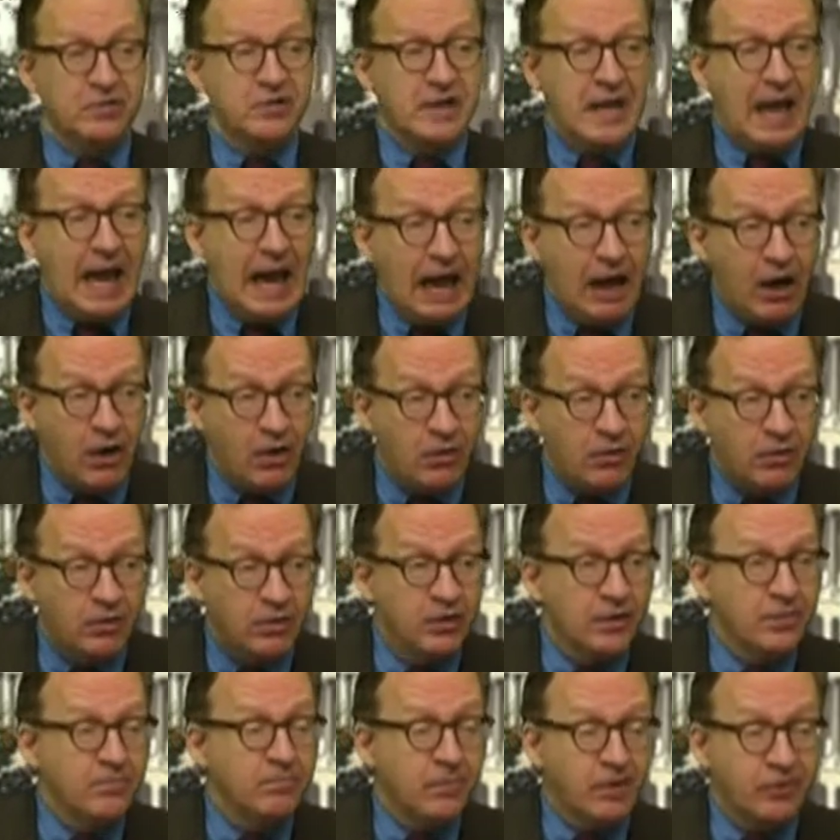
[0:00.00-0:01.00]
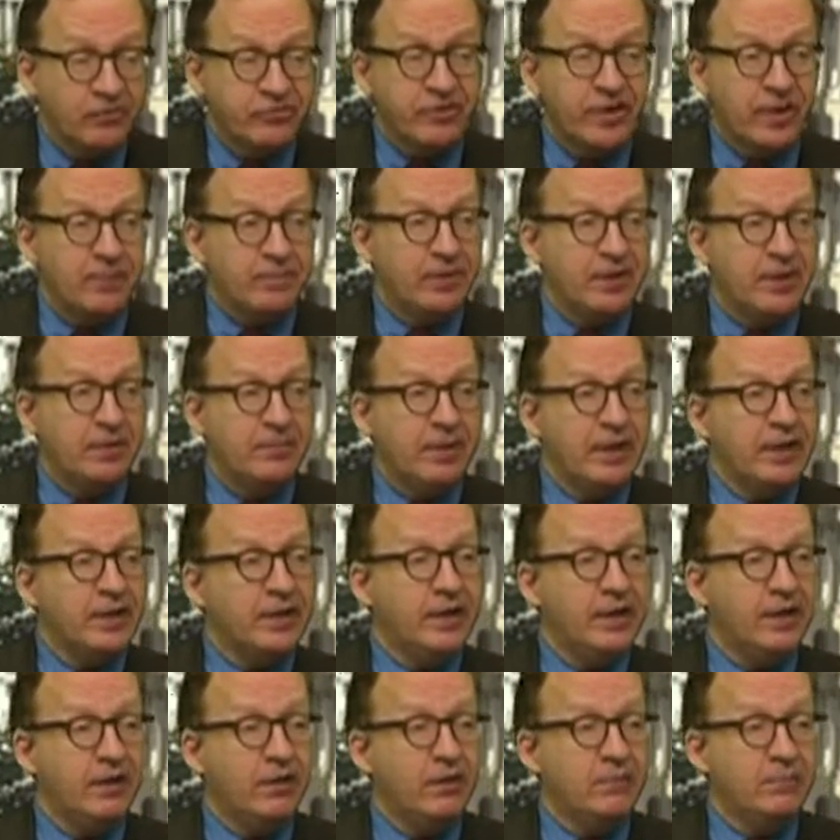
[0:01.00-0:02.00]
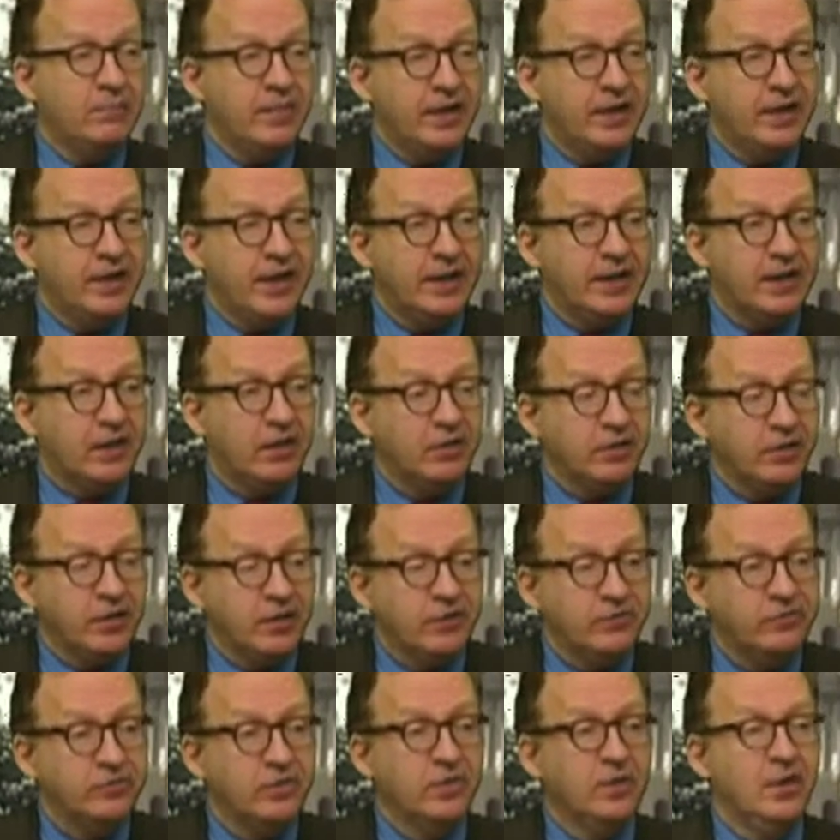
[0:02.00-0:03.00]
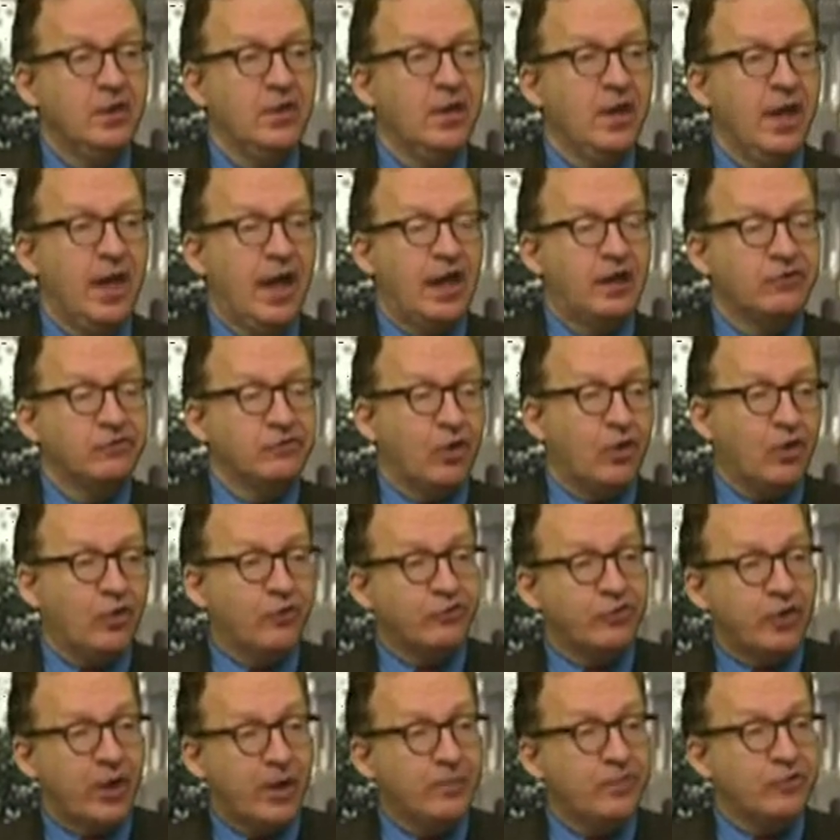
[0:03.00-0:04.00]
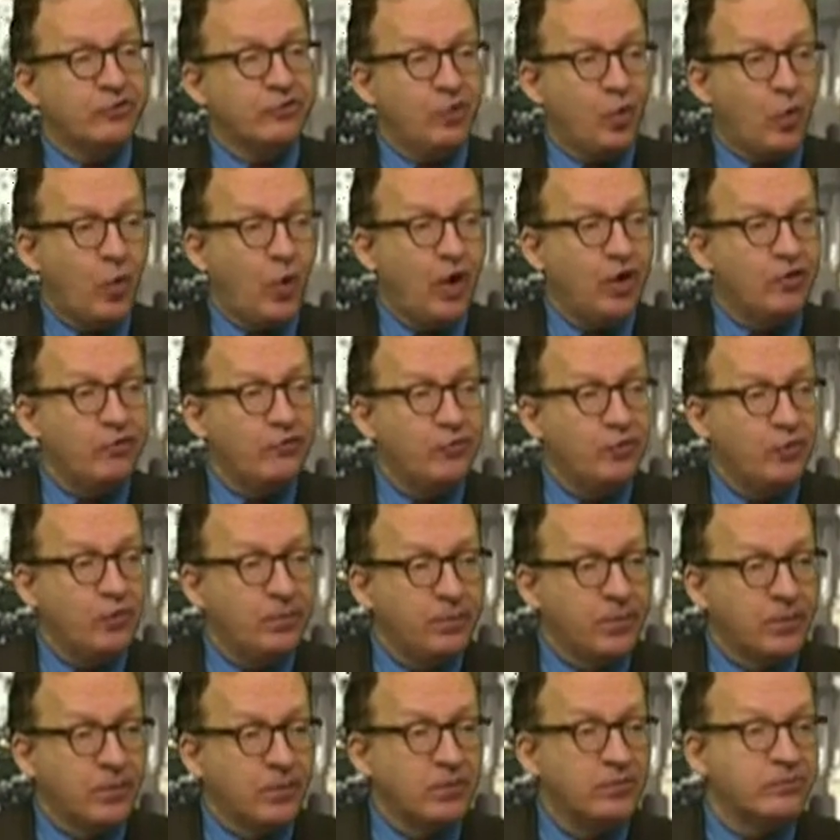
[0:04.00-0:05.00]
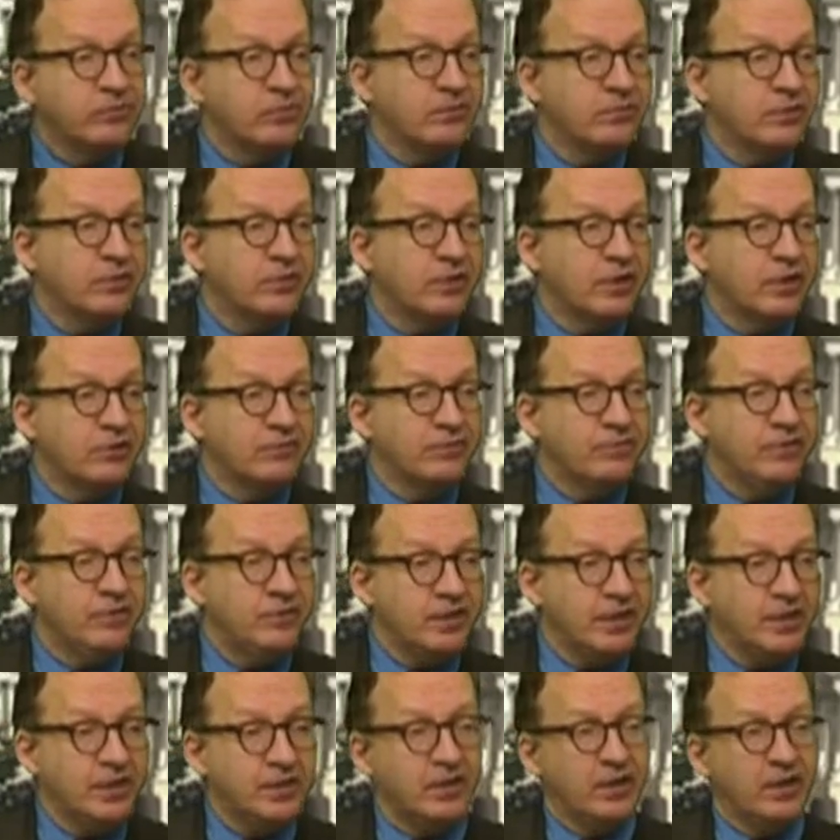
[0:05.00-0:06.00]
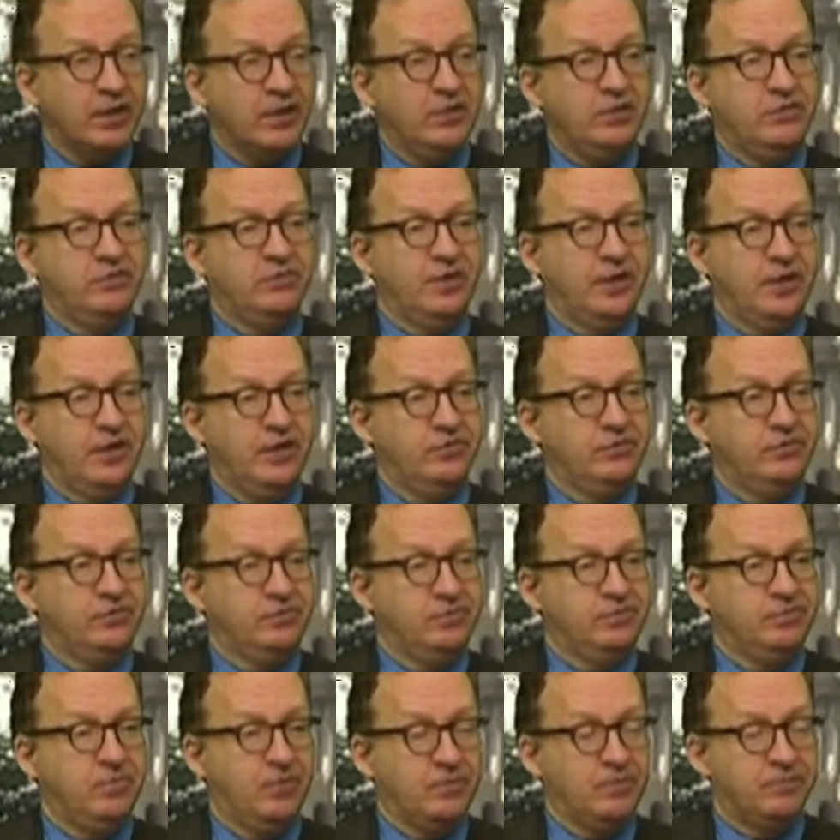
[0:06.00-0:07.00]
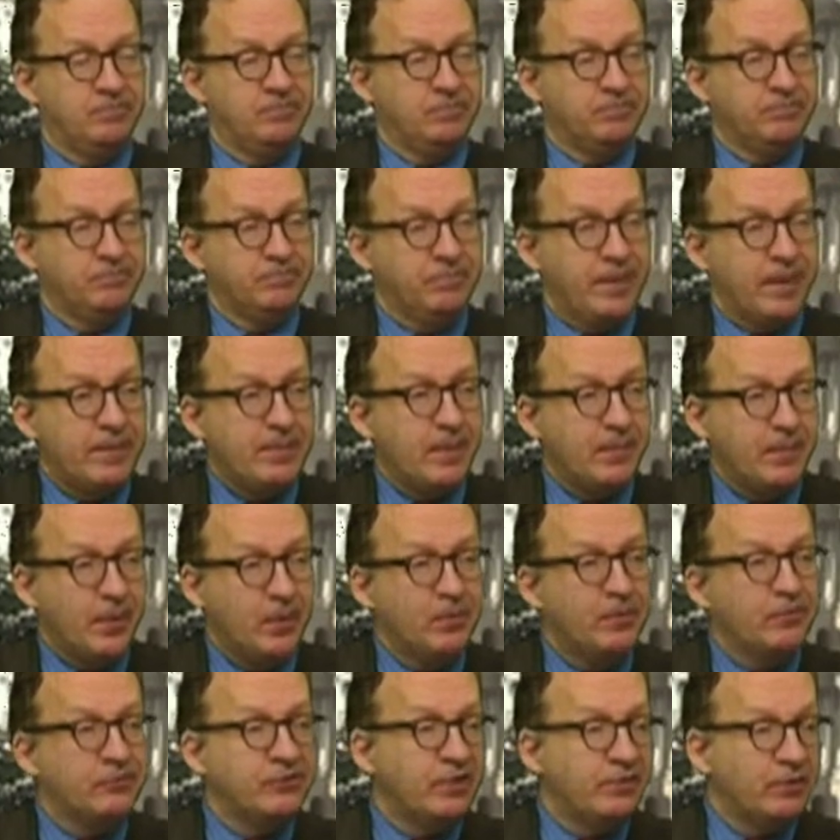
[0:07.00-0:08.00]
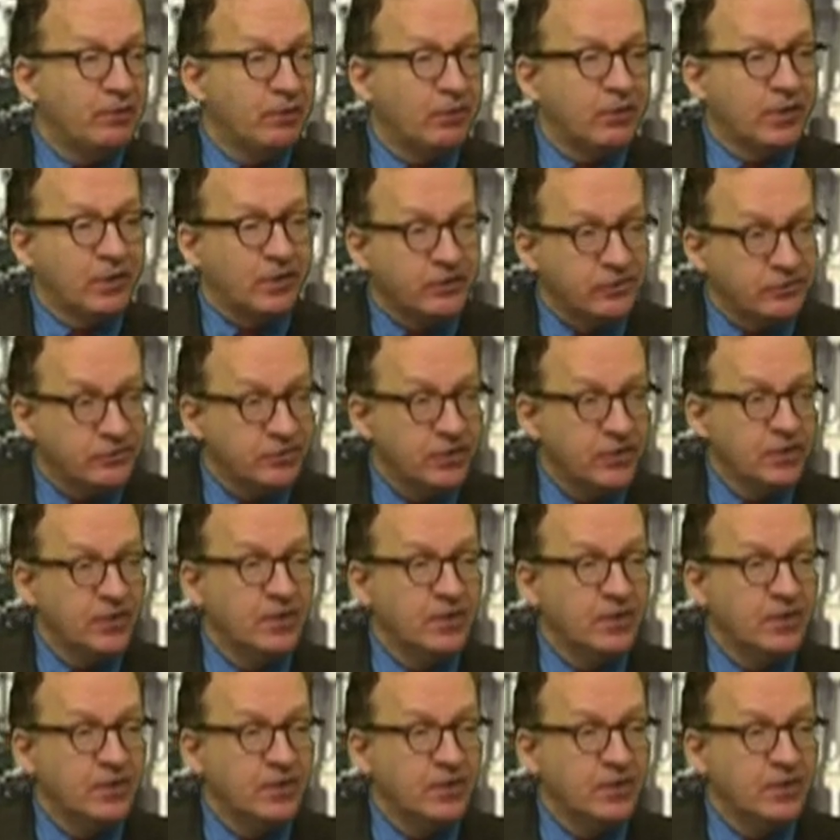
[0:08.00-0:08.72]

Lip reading: Now, most of that being Medicare and Medicaid outlays, as Alzheimer's quadruples over the next few decades, as baby boomers and everyone else